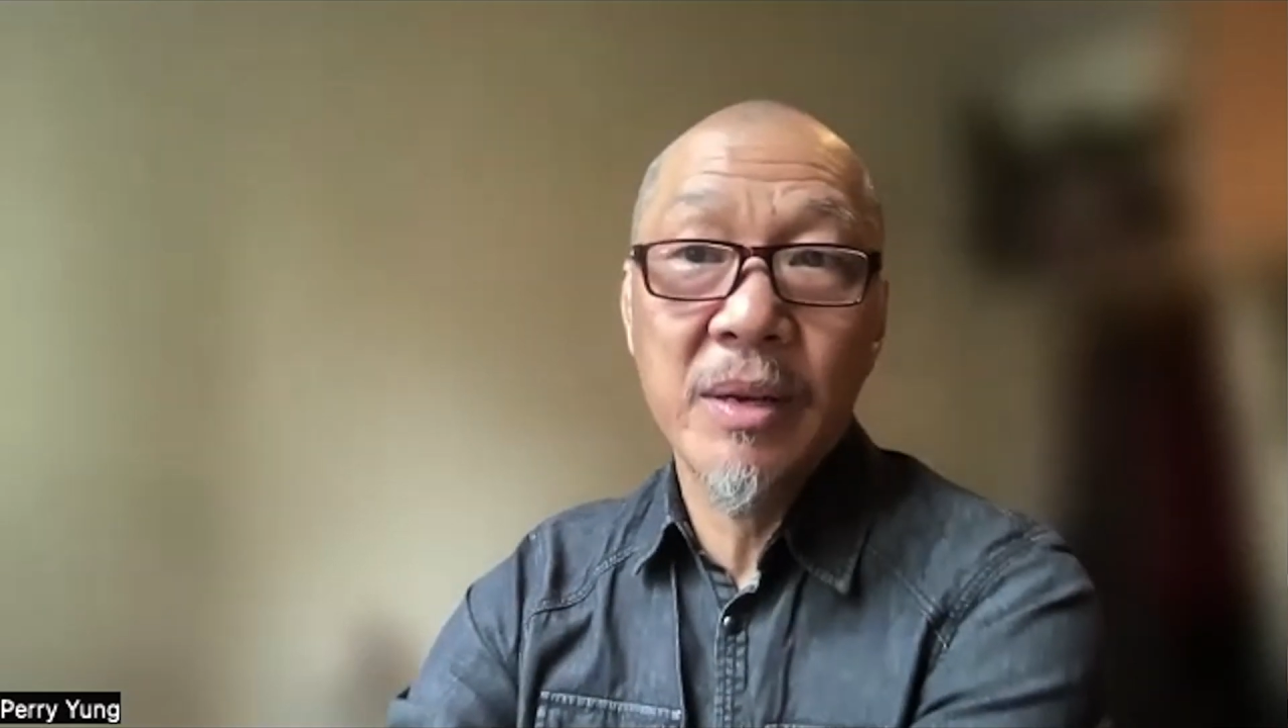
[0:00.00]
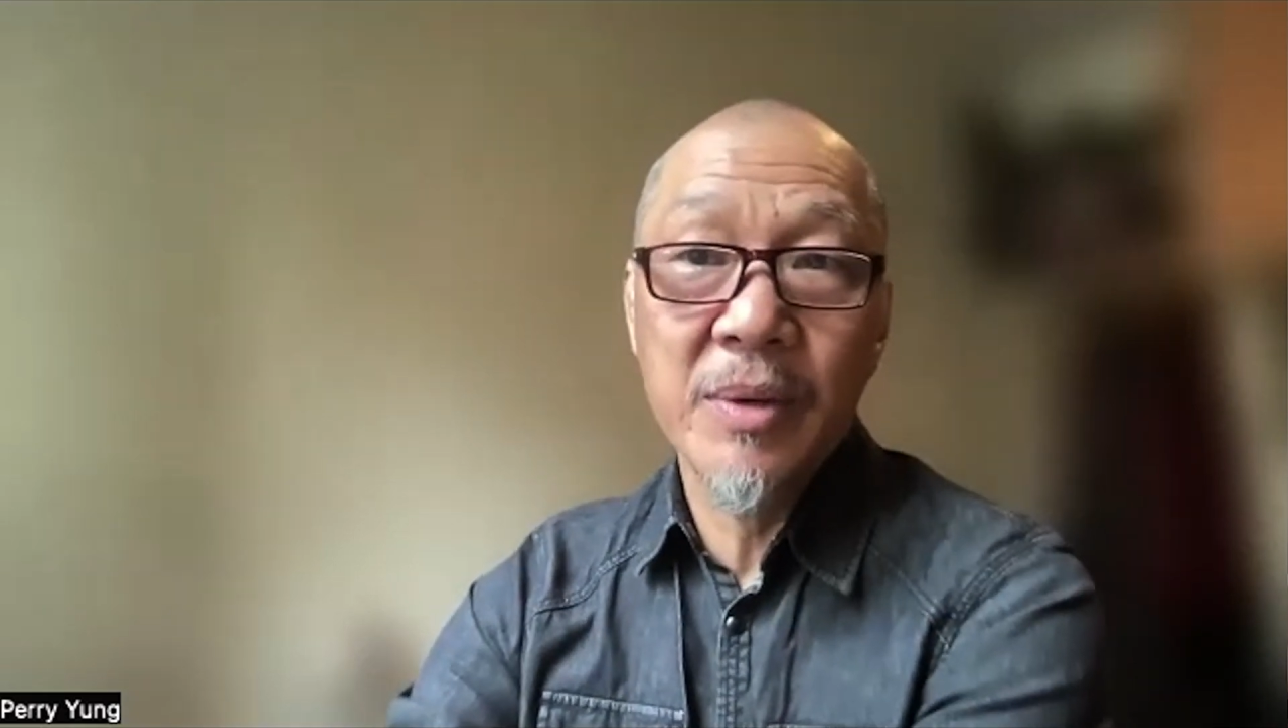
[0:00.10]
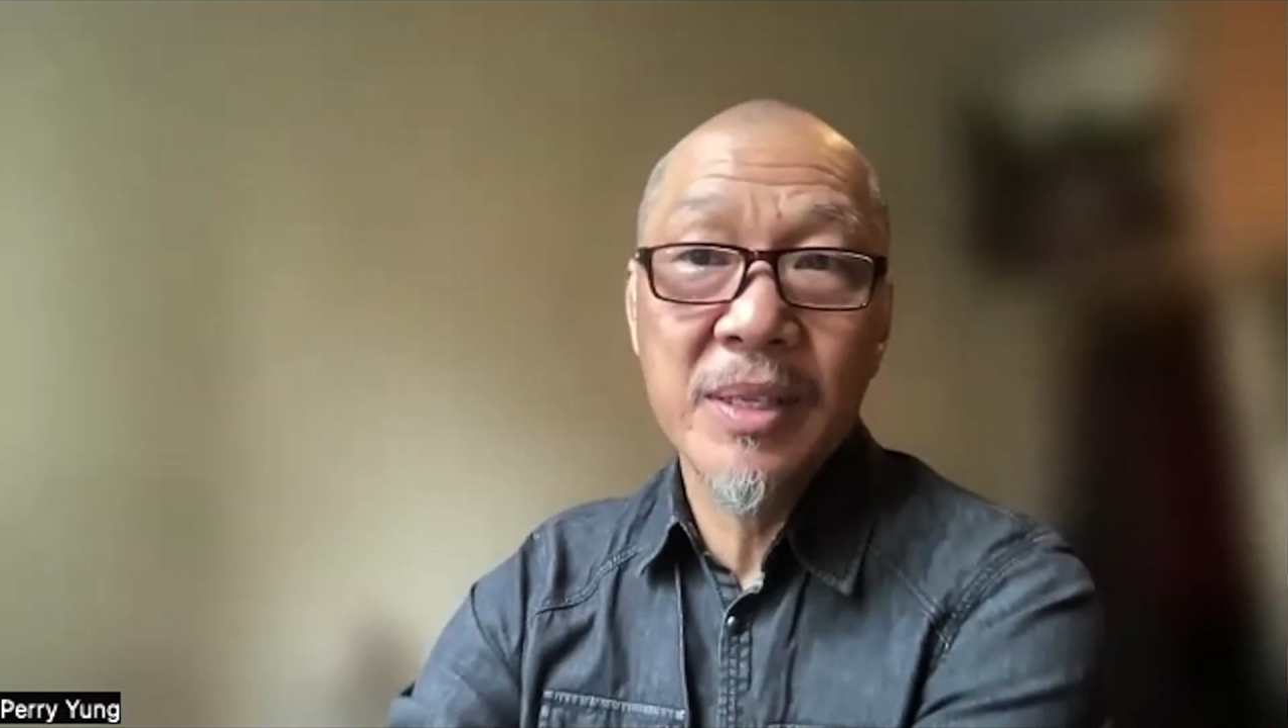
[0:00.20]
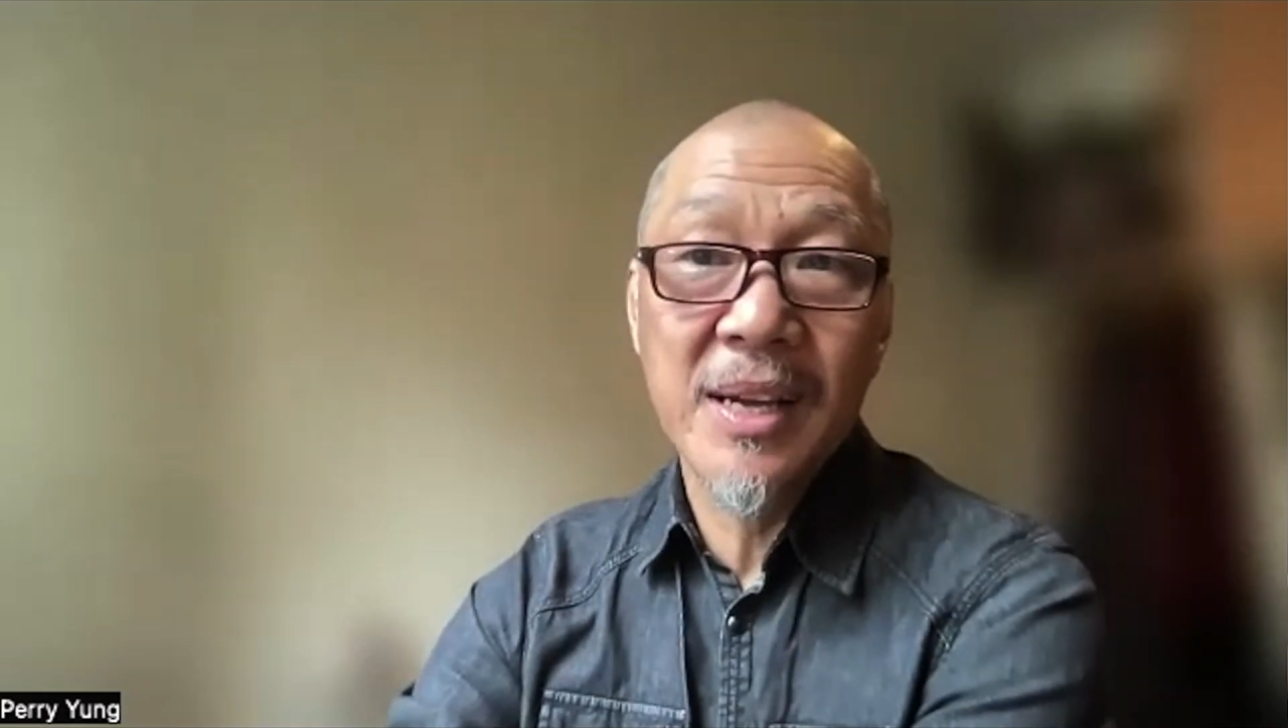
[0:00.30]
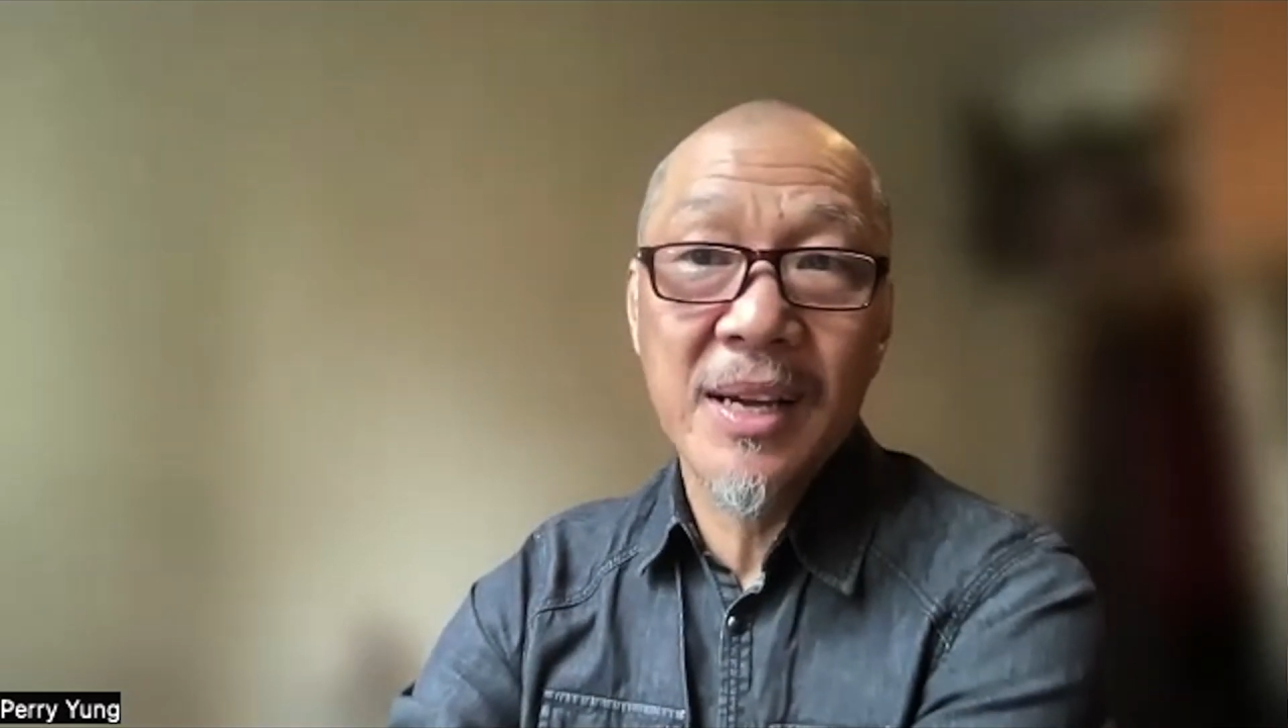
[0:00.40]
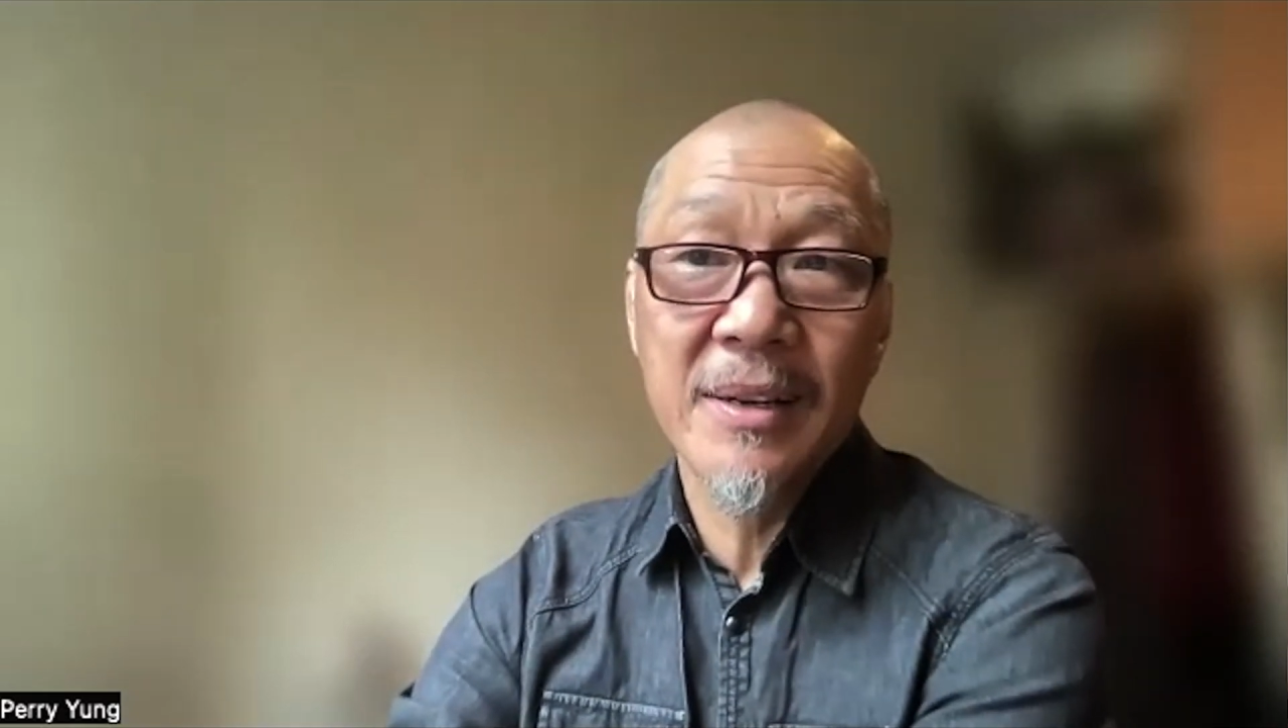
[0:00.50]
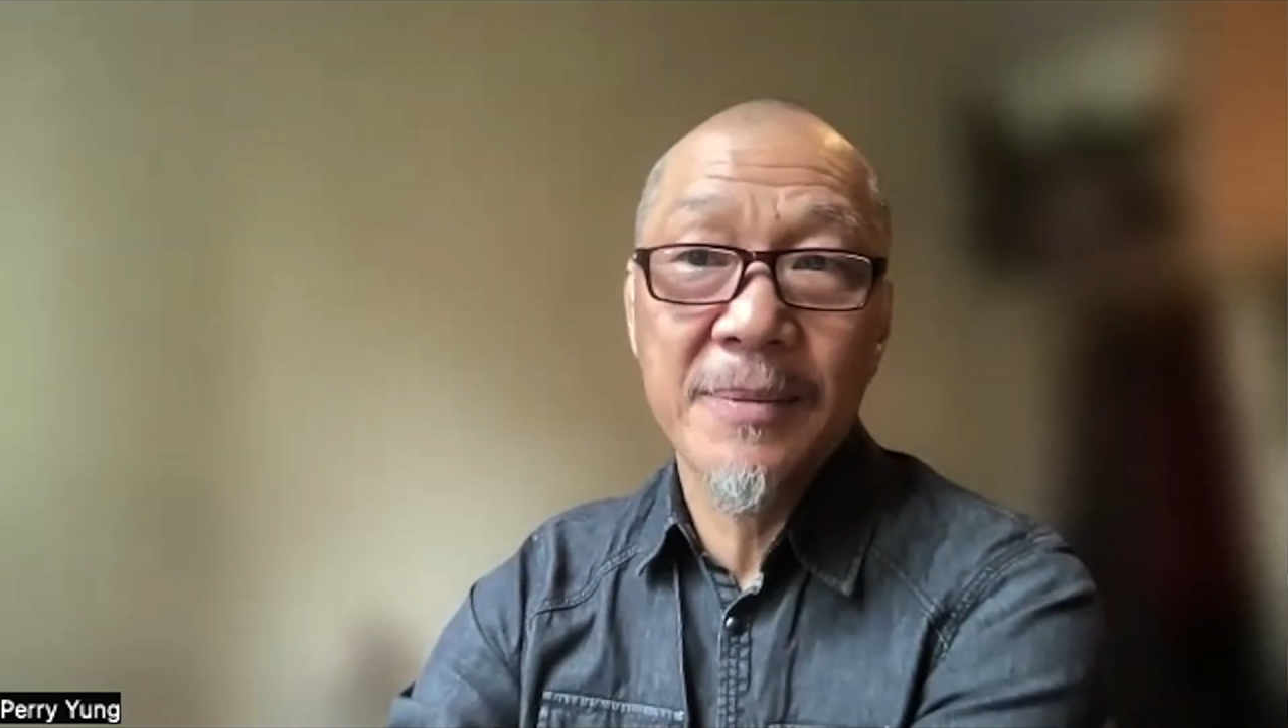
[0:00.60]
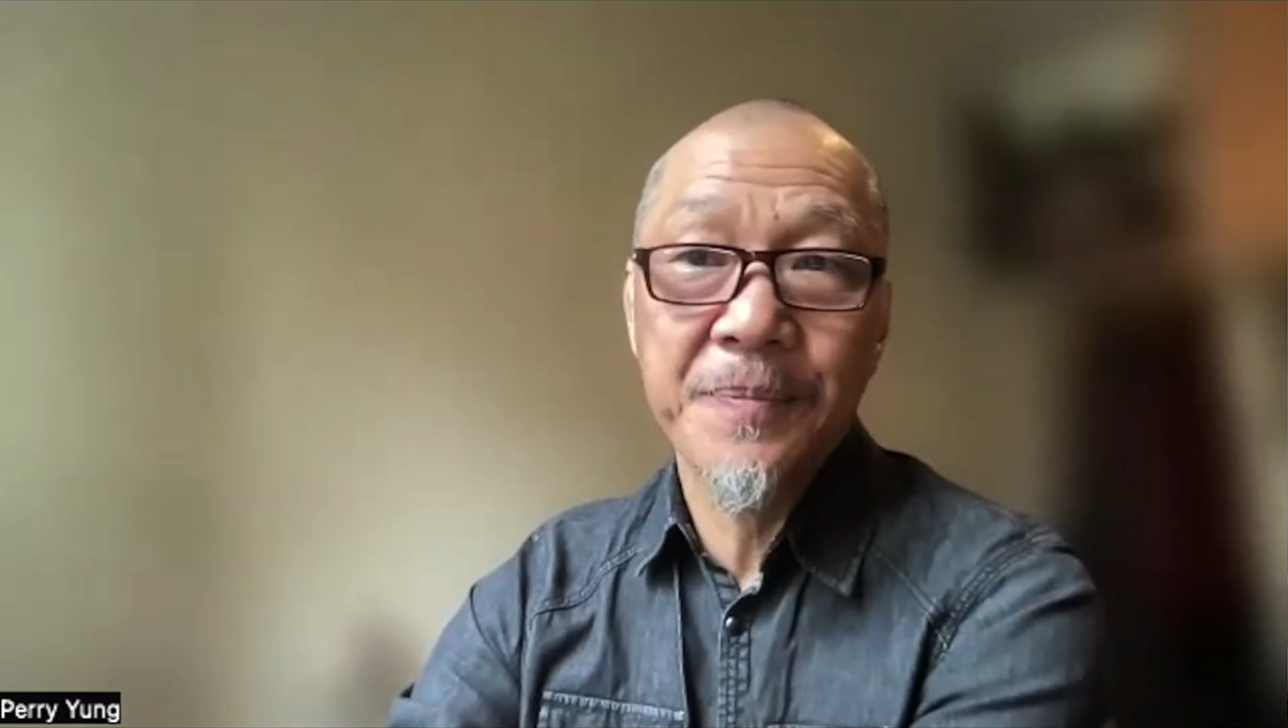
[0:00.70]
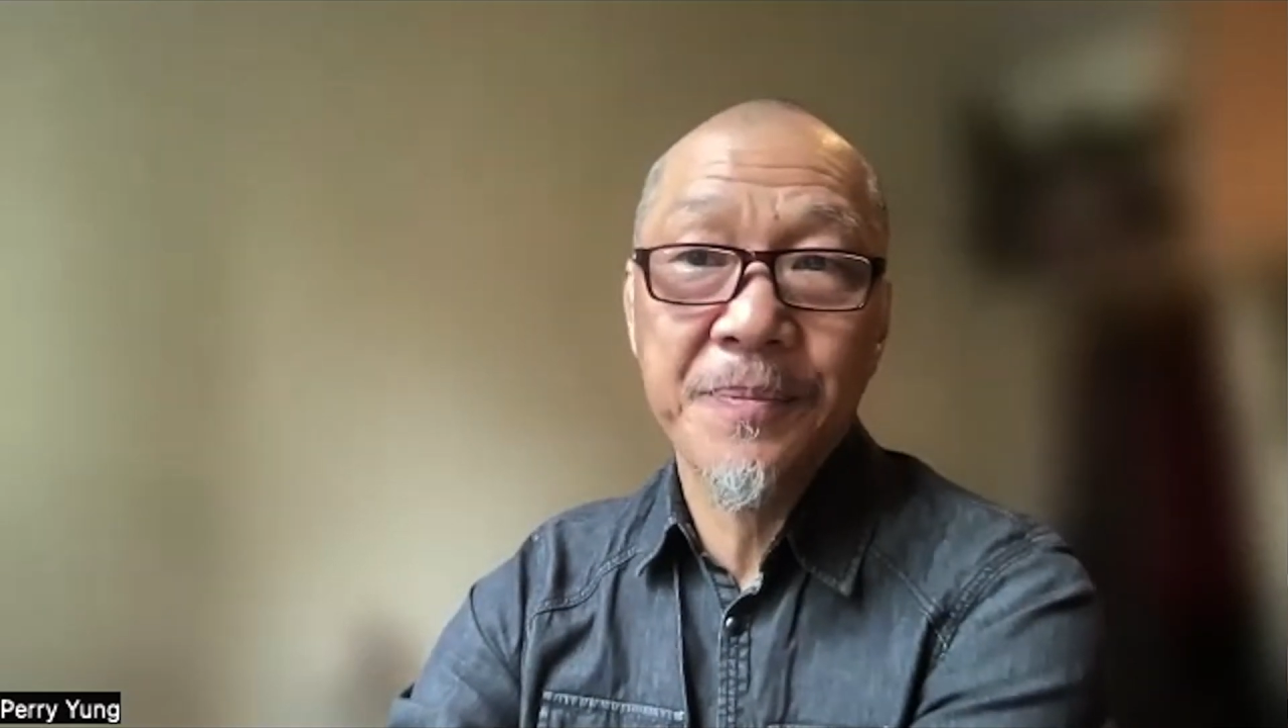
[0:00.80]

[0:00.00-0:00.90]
it was not a